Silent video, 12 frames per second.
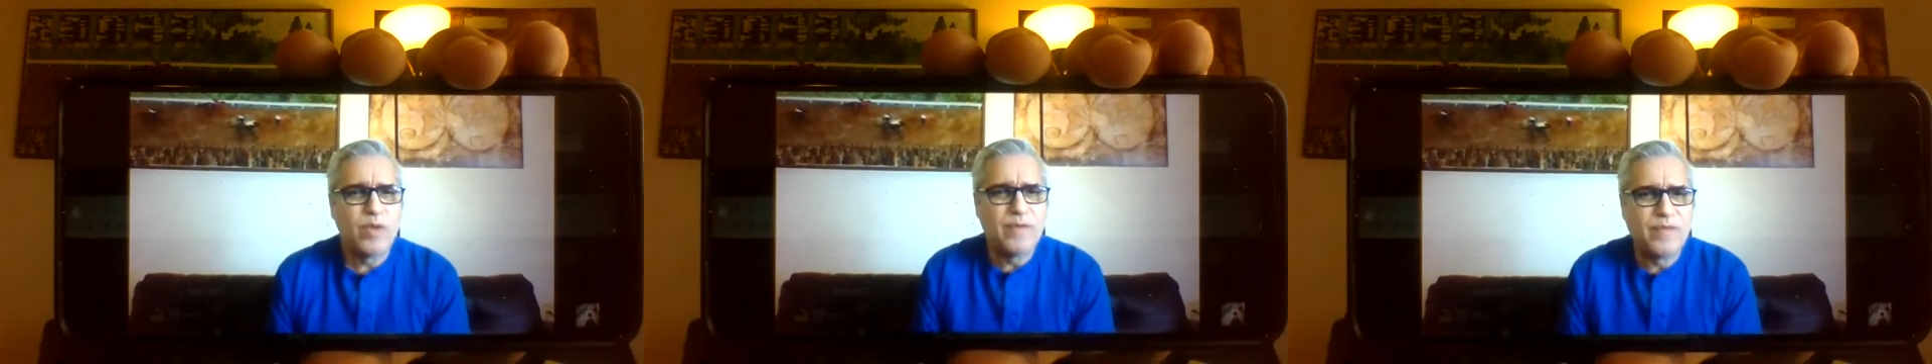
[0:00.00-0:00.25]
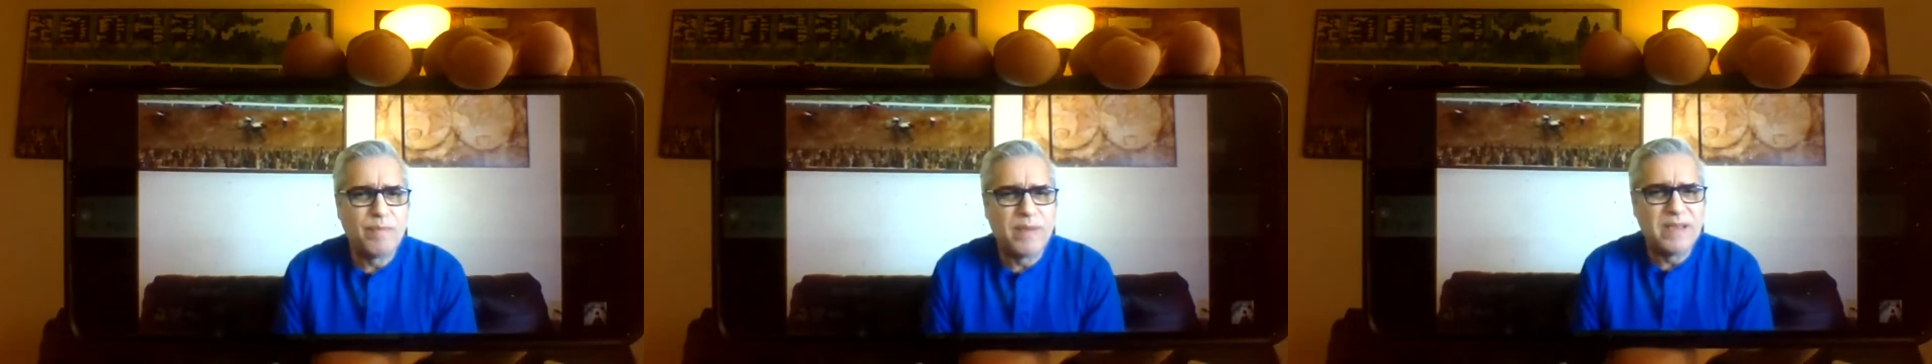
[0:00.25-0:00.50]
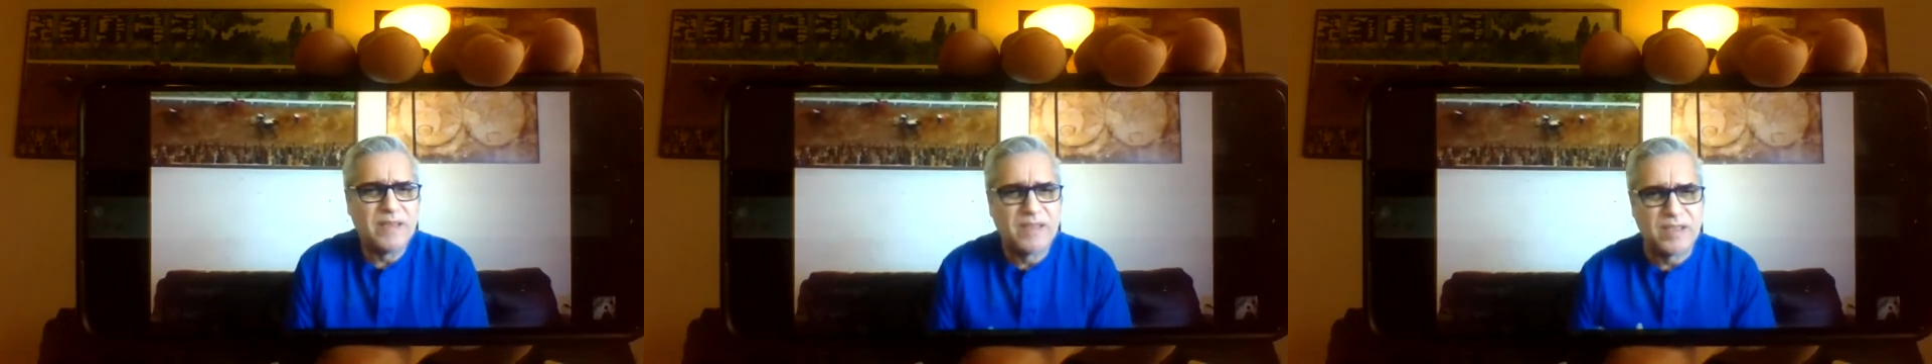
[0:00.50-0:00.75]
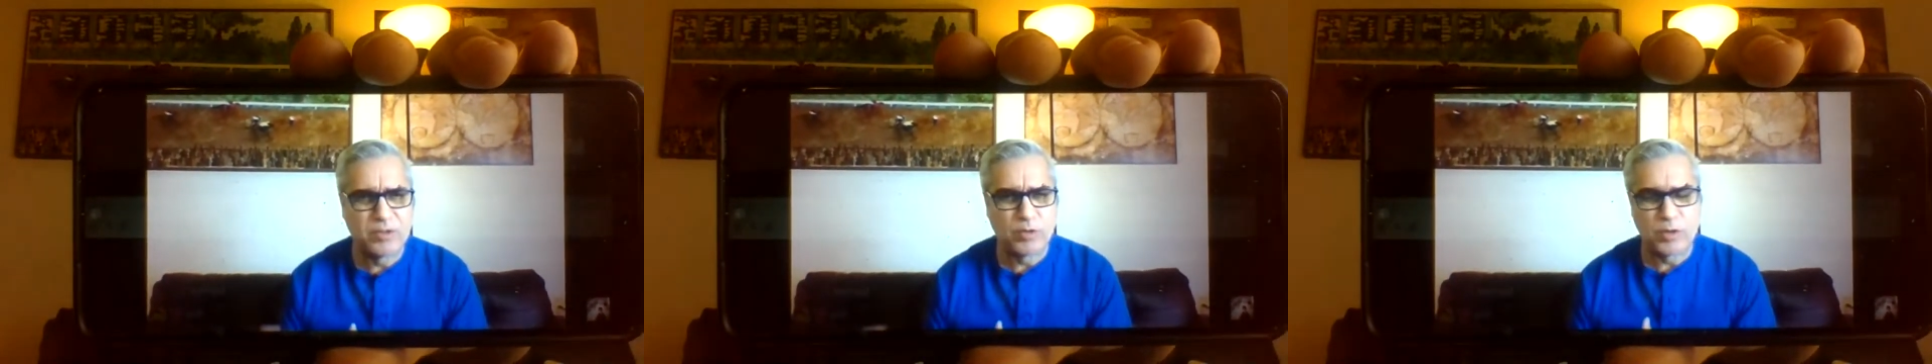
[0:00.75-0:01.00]
we've been in
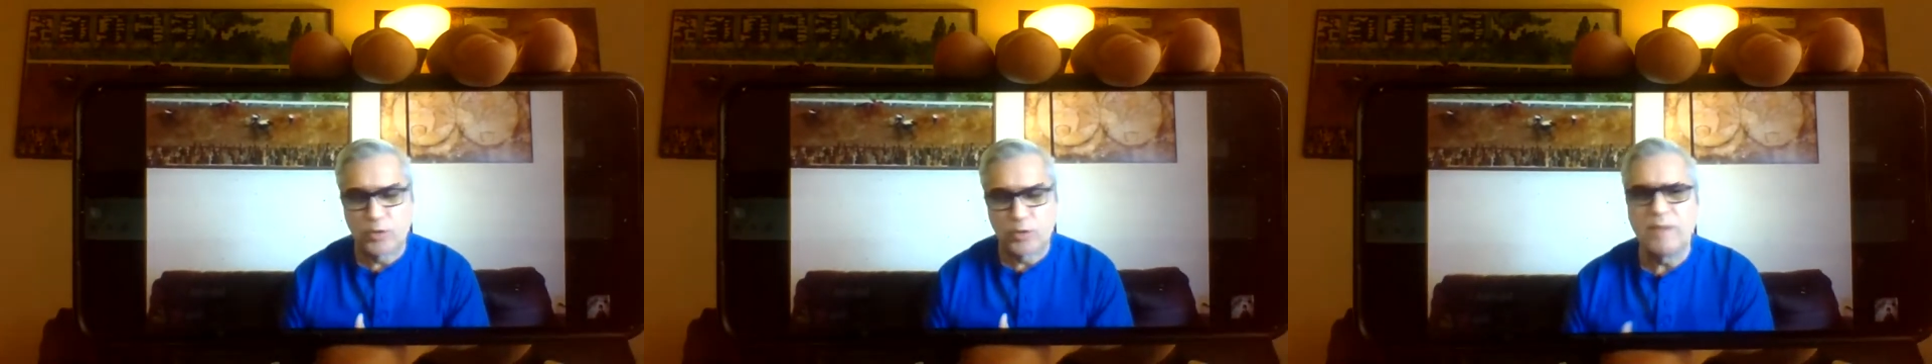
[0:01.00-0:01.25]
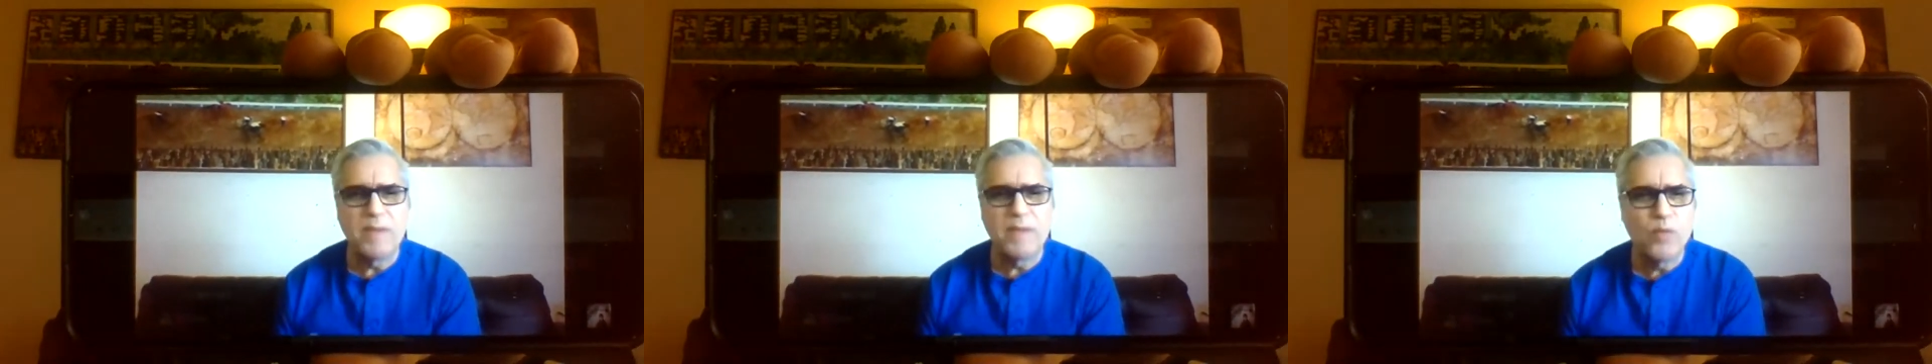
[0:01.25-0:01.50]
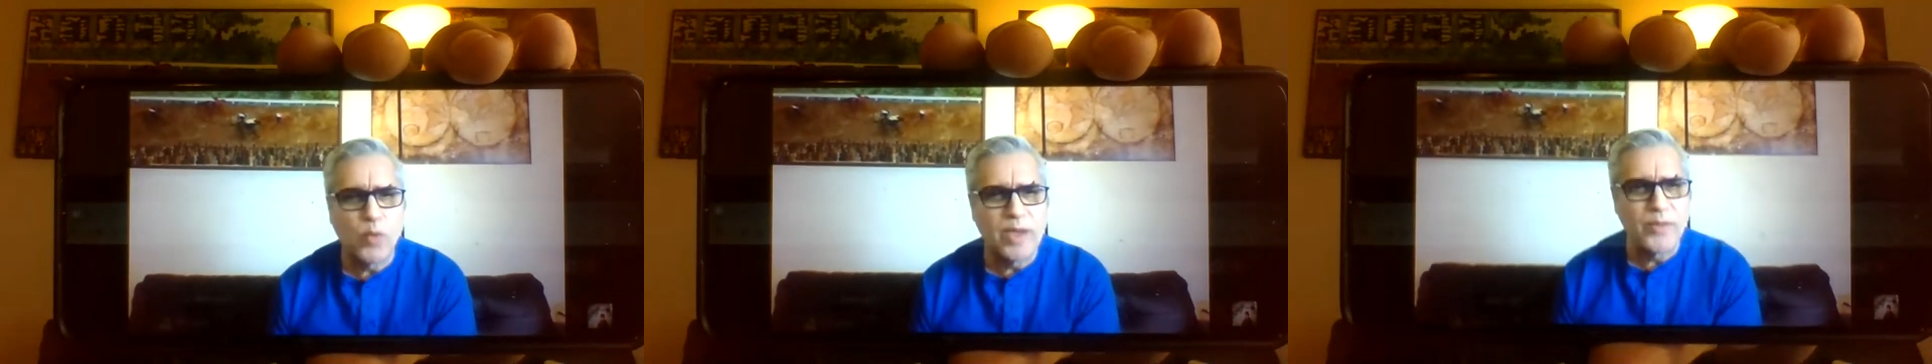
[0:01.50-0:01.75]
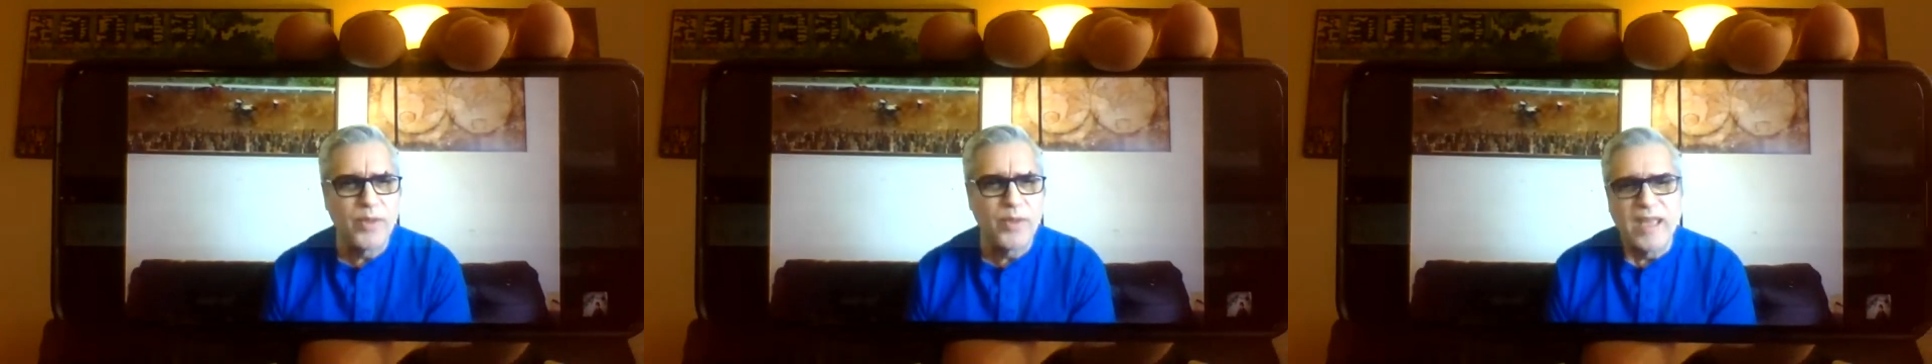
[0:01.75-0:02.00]
disagreement with,